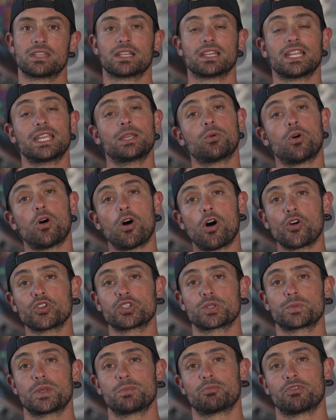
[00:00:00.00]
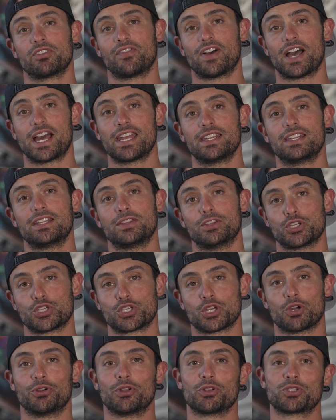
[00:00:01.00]
The link will also be provided in the
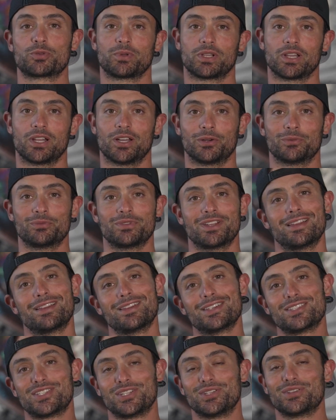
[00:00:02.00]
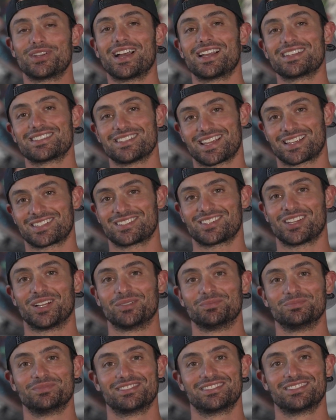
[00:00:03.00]
show notes below. See you guys next time.